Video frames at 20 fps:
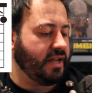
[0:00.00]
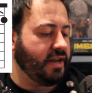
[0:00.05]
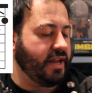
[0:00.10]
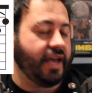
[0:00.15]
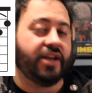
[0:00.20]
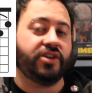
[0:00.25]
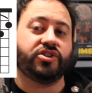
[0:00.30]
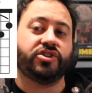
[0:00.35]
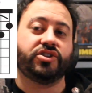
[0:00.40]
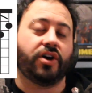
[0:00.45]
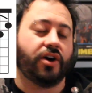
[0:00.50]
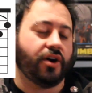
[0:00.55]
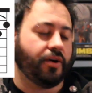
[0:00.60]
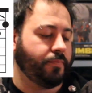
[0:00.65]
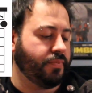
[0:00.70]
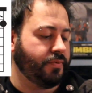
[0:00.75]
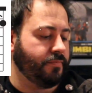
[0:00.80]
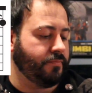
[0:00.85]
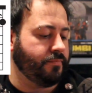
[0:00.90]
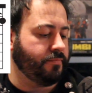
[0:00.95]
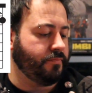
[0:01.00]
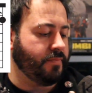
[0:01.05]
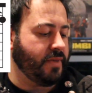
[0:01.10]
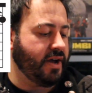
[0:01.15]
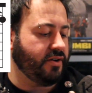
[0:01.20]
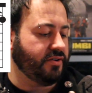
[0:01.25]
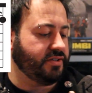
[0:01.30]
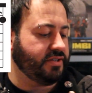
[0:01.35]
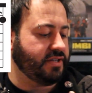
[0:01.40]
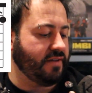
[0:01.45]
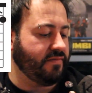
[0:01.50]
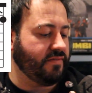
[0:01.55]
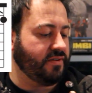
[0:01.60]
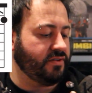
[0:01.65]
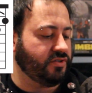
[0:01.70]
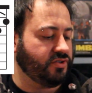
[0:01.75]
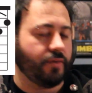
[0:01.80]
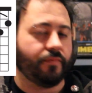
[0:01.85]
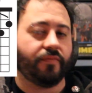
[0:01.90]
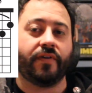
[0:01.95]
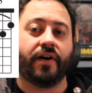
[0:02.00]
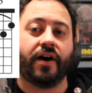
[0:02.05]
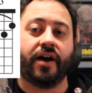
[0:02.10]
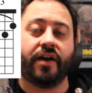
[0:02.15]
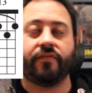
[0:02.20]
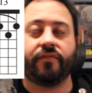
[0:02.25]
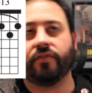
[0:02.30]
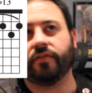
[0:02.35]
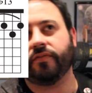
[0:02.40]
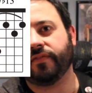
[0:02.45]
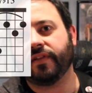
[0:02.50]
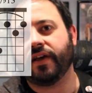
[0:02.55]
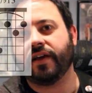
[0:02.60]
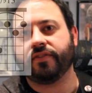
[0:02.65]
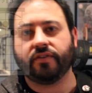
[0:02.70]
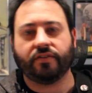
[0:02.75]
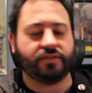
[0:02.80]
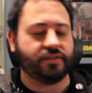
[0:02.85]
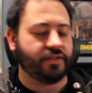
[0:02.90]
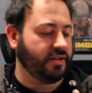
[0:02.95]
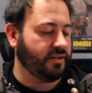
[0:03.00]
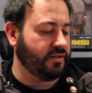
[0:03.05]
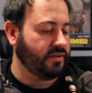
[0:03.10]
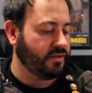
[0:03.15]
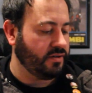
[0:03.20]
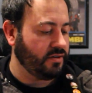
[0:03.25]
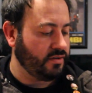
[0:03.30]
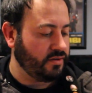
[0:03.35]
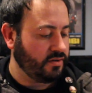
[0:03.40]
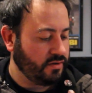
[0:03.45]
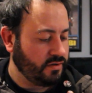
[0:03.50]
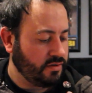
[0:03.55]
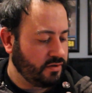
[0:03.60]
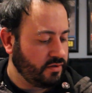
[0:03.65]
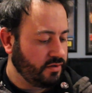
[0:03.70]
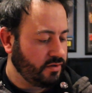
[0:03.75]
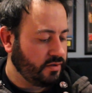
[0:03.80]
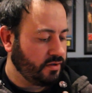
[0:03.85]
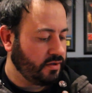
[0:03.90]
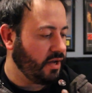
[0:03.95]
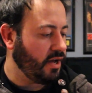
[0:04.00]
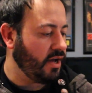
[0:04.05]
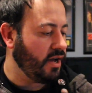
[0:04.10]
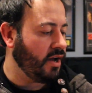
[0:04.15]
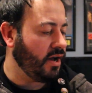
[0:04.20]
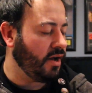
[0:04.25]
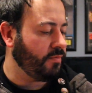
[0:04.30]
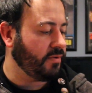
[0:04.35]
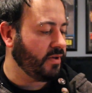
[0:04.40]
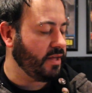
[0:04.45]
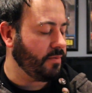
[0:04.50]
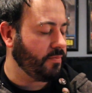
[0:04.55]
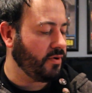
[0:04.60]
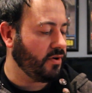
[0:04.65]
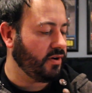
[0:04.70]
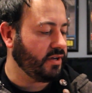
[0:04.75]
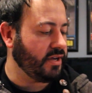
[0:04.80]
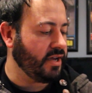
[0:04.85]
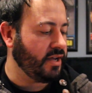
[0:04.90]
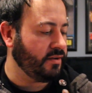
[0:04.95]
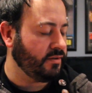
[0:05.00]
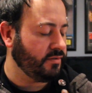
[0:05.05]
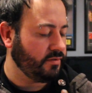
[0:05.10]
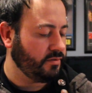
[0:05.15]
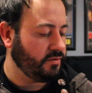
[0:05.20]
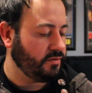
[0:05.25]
A sharp minor 7 sharp 5 or flat 13. I'll play that part again.